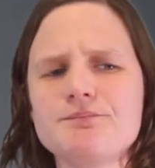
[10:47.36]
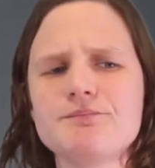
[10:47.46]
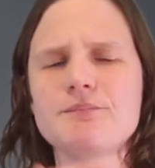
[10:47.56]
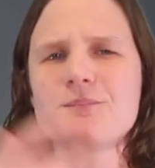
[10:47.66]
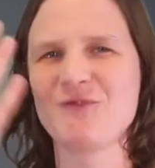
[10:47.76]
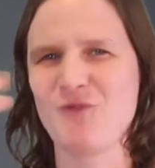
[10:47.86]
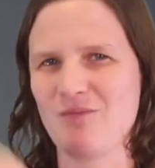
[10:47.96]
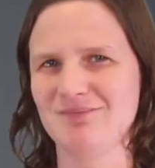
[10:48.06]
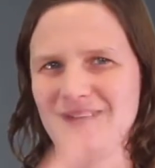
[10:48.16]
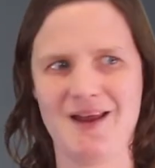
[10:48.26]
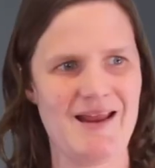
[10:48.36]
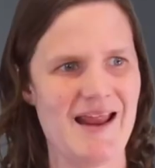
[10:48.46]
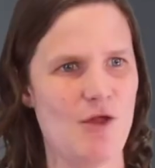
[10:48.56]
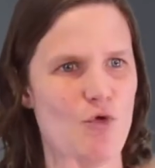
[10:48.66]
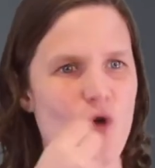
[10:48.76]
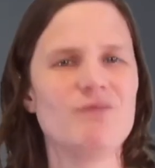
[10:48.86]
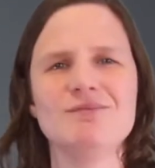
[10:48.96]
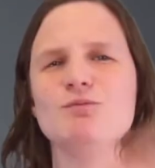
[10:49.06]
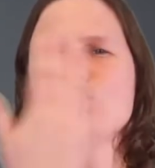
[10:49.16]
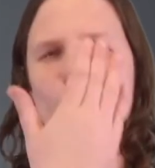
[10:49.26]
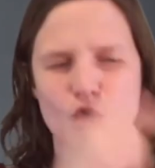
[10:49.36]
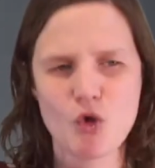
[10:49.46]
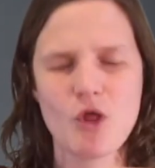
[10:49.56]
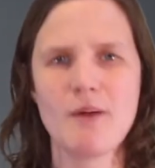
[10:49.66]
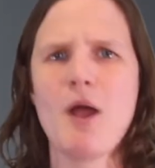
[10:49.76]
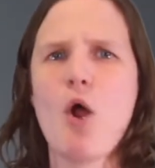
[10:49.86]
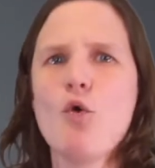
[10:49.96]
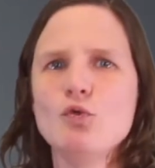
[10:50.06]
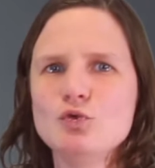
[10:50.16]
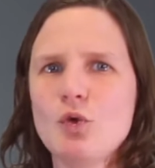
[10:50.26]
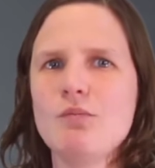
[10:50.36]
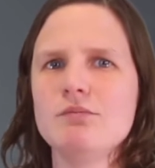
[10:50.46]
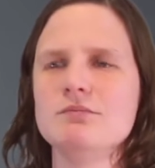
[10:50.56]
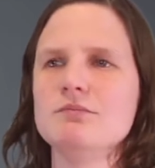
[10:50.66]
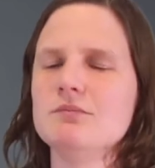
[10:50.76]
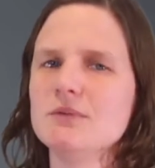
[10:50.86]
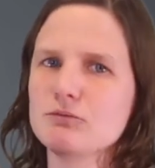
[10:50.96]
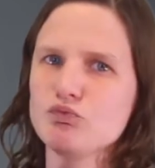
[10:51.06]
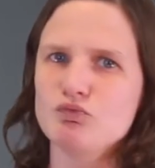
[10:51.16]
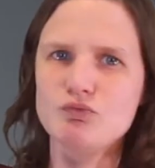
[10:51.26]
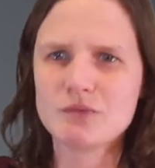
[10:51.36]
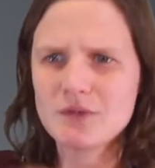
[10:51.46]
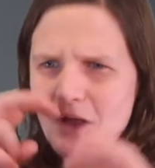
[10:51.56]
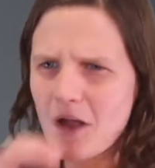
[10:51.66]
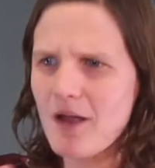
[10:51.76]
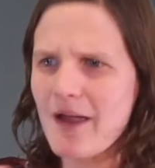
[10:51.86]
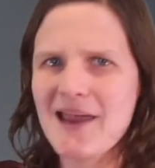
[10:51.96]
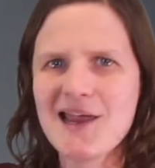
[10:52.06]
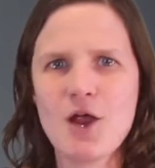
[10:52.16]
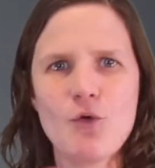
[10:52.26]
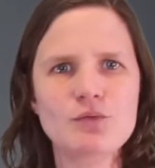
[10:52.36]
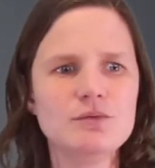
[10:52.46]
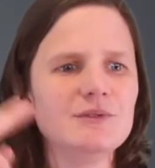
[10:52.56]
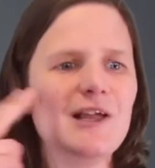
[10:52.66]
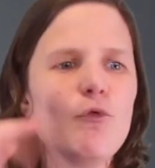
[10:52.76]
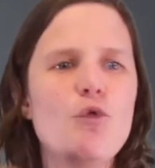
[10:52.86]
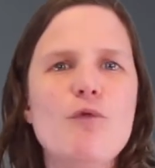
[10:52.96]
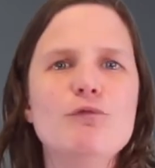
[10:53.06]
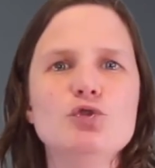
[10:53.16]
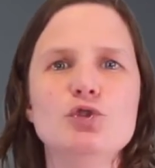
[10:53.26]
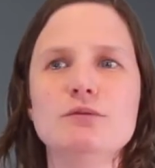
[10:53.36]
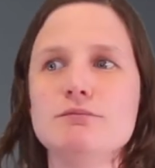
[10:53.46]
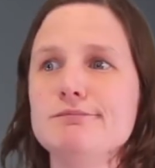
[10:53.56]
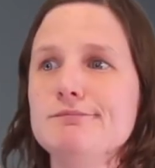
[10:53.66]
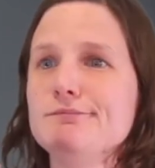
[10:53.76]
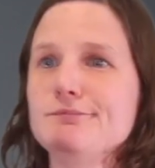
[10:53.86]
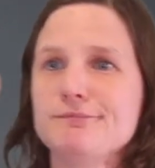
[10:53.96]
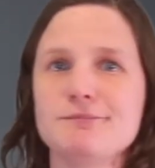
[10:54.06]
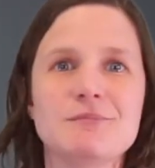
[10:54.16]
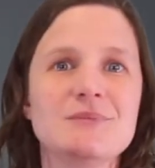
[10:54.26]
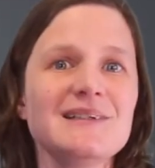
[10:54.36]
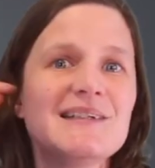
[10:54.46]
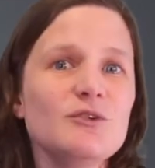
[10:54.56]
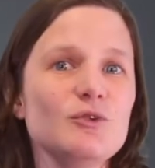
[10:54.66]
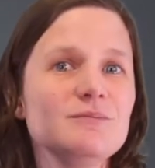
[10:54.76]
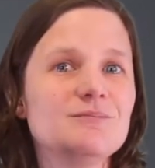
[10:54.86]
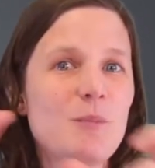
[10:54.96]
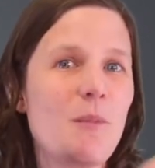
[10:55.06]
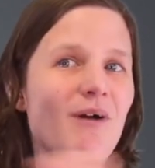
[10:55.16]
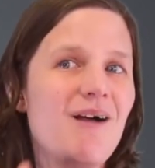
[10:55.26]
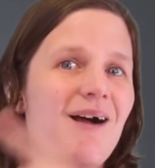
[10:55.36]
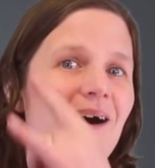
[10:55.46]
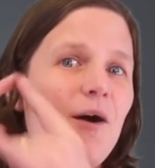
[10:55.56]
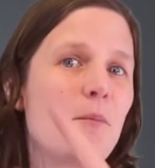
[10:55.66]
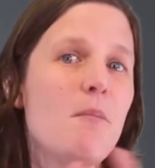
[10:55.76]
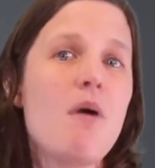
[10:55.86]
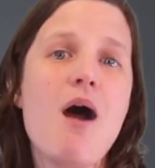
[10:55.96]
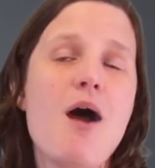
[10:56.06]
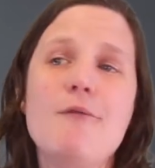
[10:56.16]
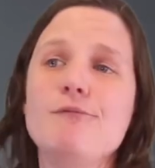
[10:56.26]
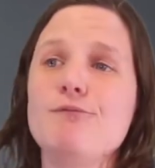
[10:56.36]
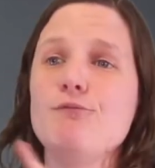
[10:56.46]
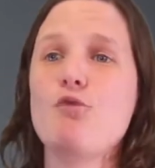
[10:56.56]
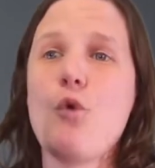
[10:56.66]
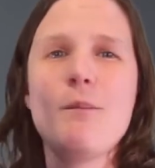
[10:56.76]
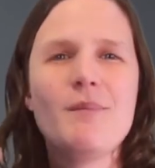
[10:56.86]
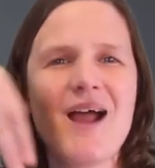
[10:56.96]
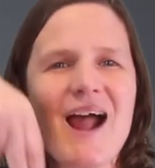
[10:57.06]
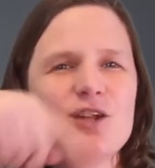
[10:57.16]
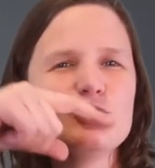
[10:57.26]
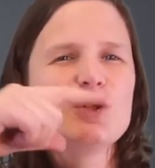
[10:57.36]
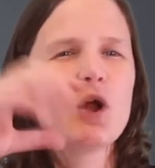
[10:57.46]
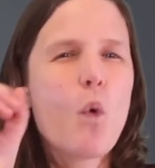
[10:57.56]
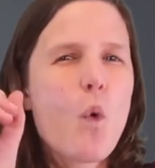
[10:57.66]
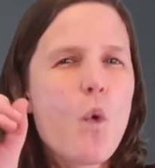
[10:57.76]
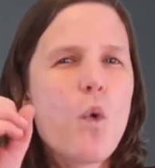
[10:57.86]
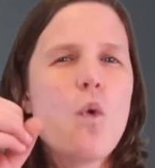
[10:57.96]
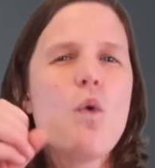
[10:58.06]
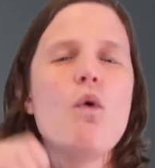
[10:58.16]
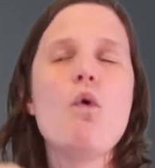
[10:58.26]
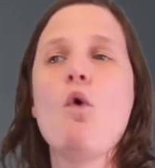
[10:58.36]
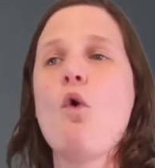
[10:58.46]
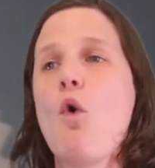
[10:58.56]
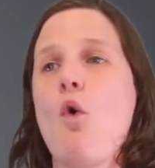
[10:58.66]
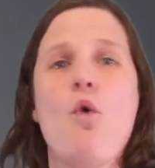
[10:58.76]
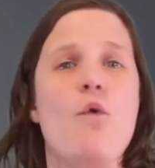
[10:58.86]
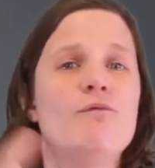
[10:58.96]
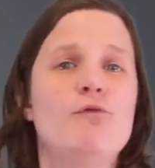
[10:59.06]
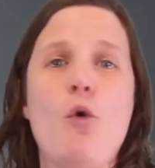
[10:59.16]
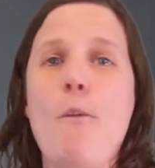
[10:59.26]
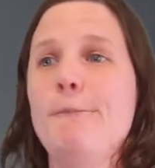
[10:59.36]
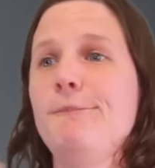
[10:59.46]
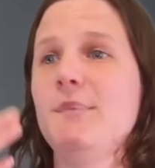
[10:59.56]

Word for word: Not only was I interested in how the refugees learnt their language, but also how deaf refugees coped with interactions with hearing people within the camp, for example, staff from